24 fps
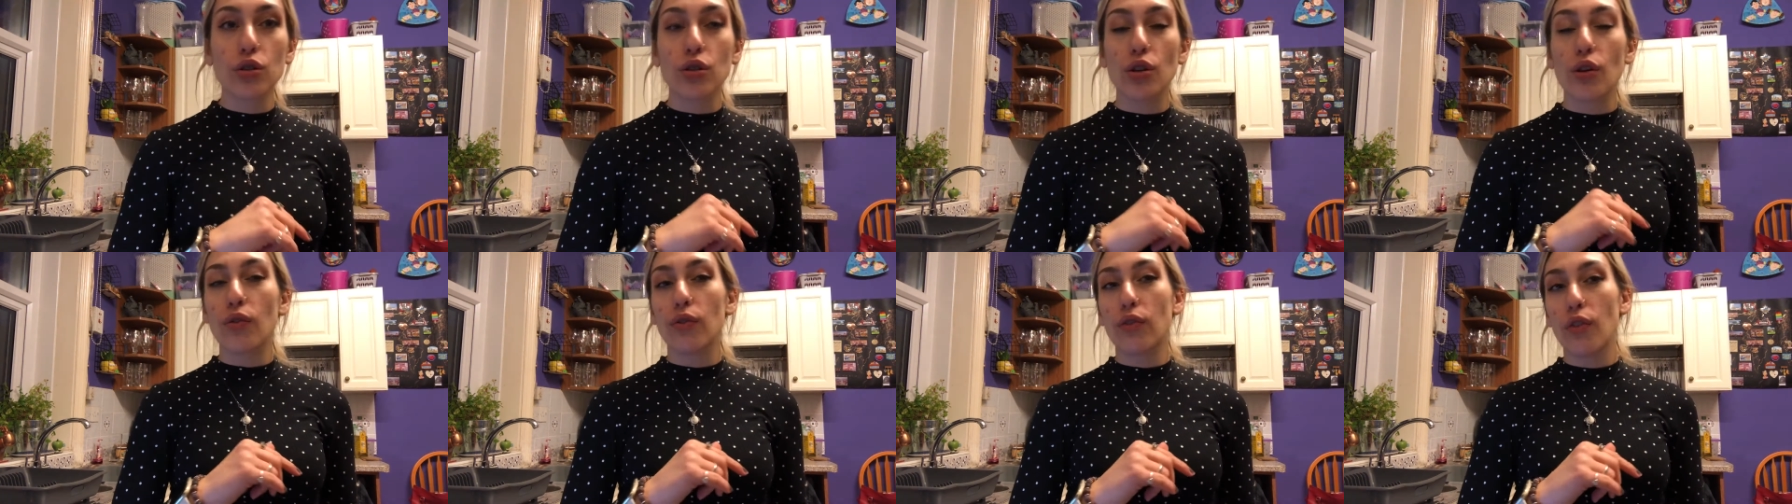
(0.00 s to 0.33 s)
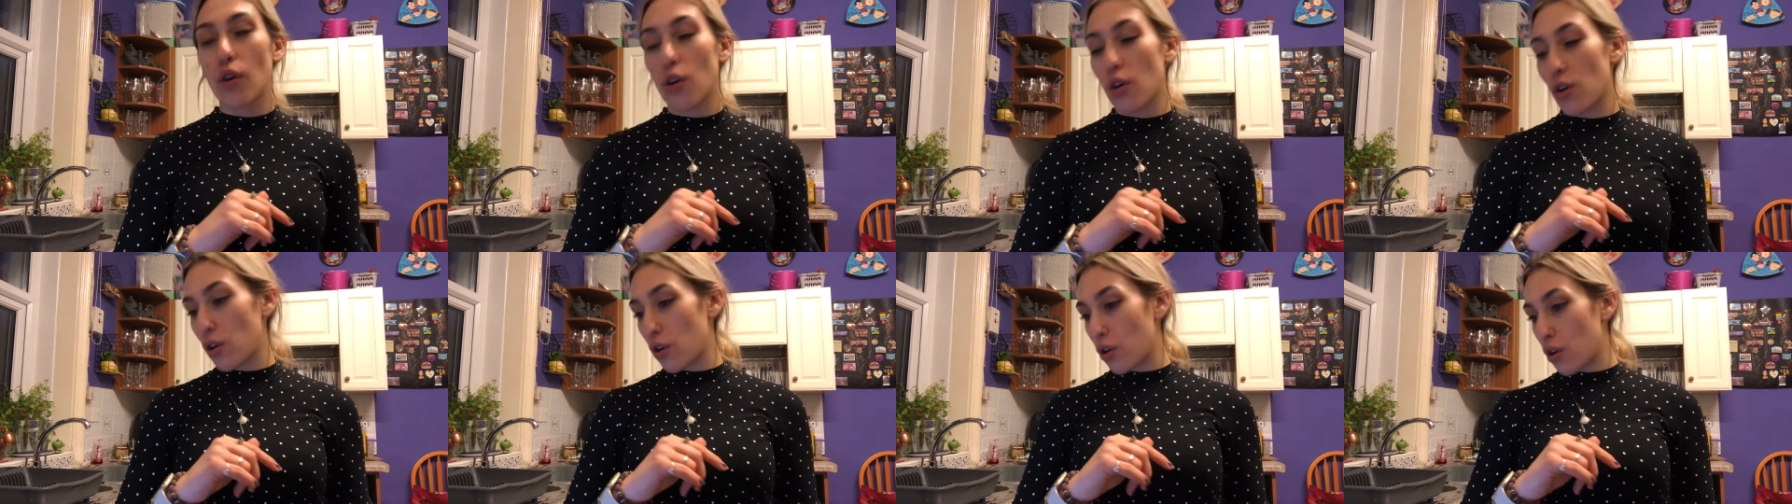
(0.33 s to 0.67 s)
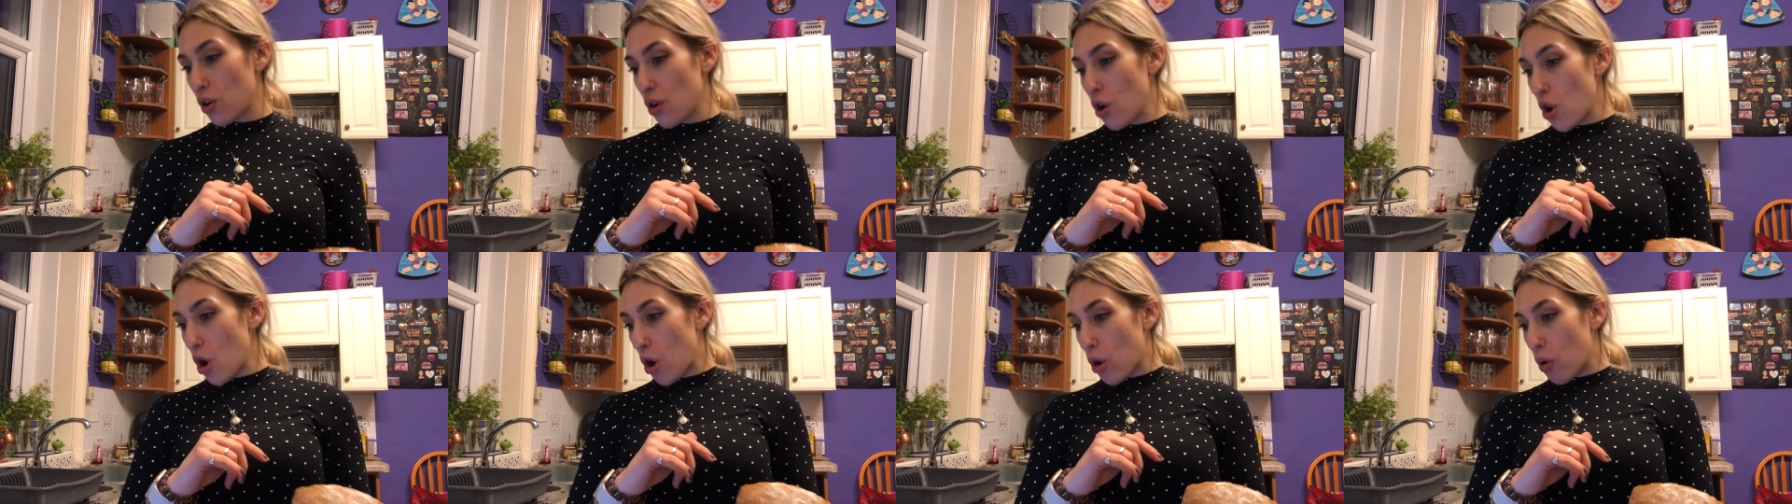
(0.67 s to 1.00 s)
for
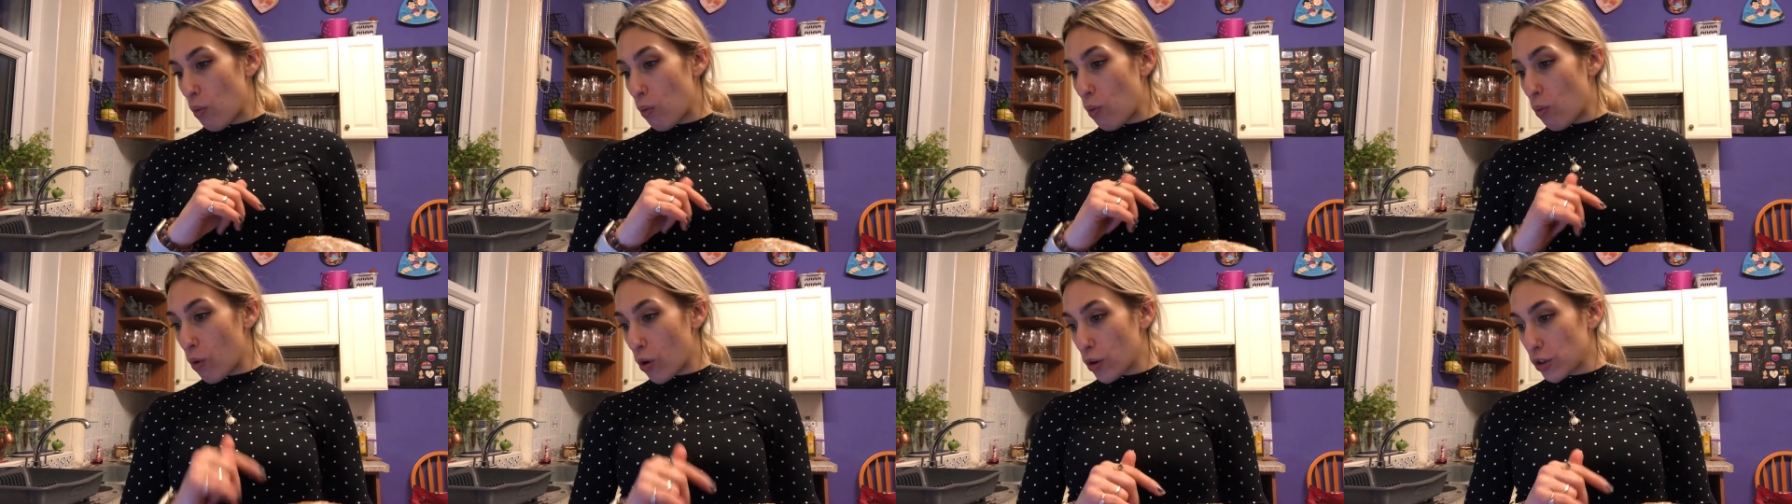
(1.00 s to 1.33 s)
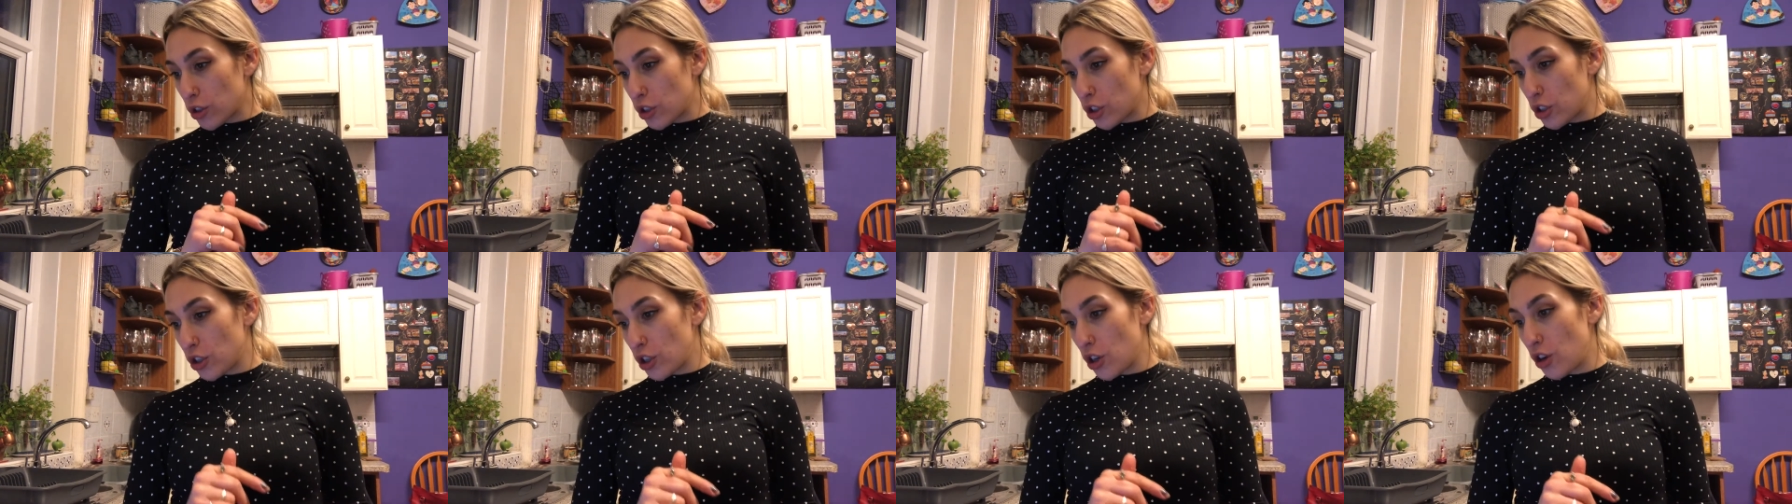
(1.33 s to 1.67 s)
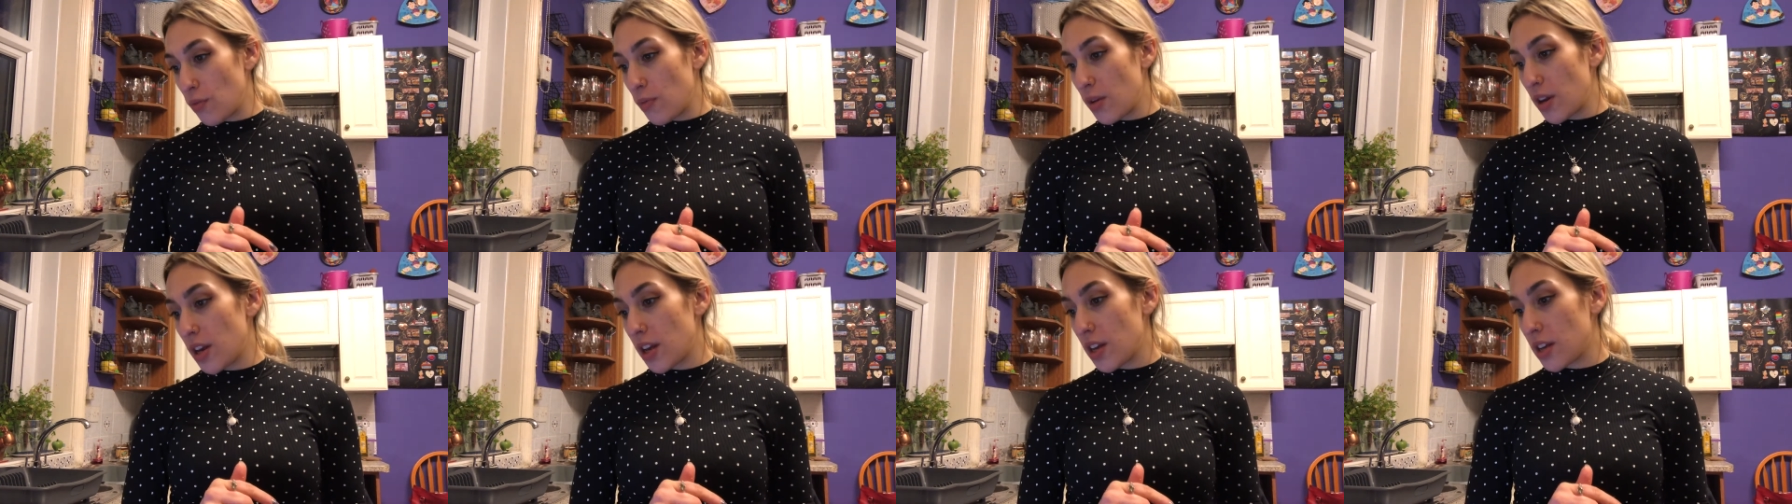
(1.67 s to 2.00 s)
1 to 2
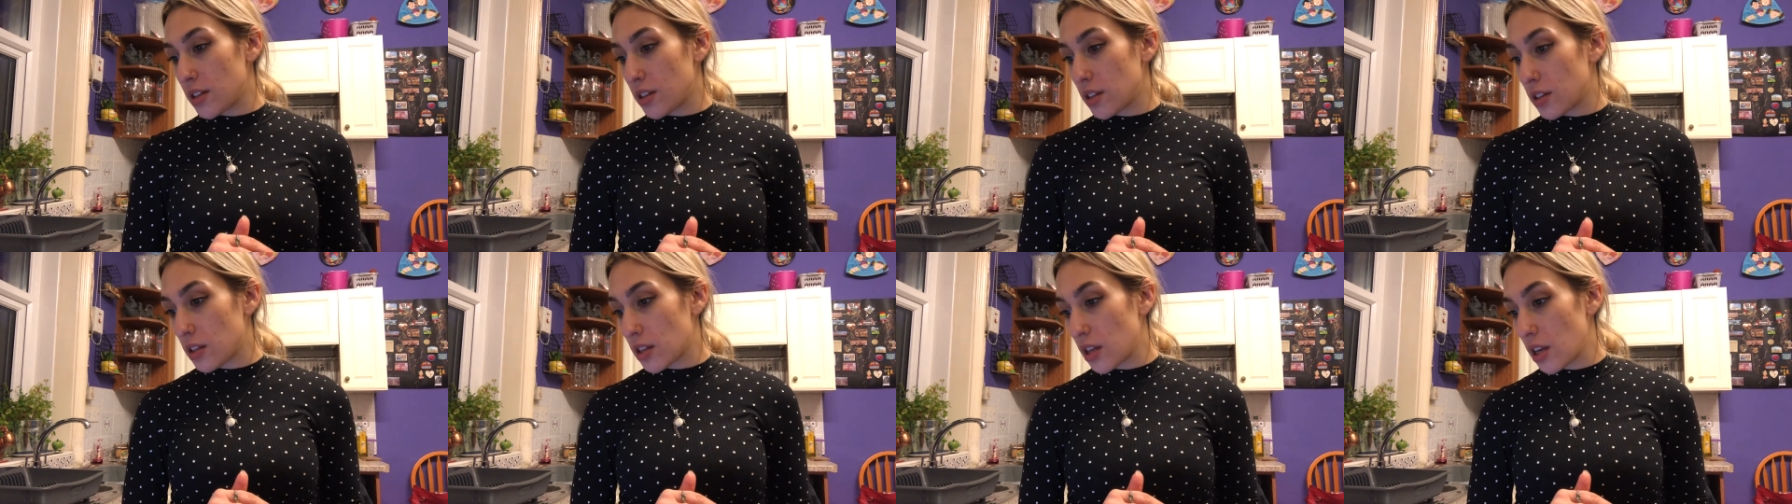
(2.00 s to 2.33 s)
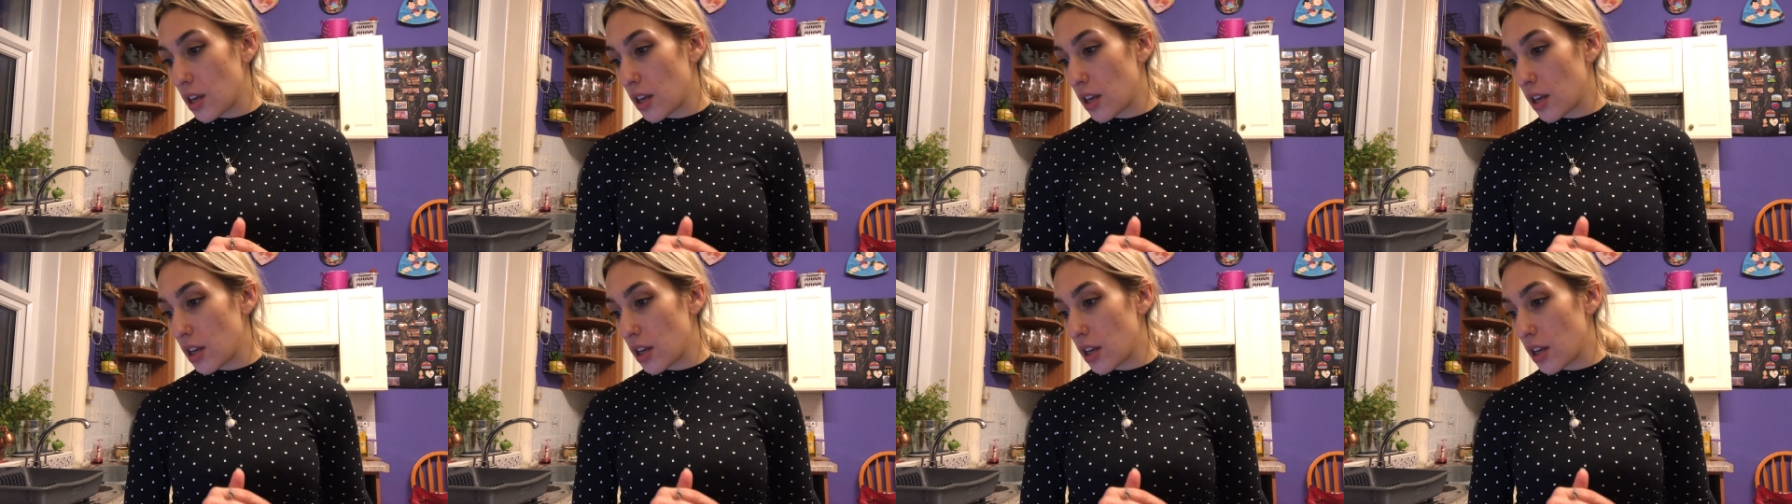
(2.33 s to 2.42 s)
minutes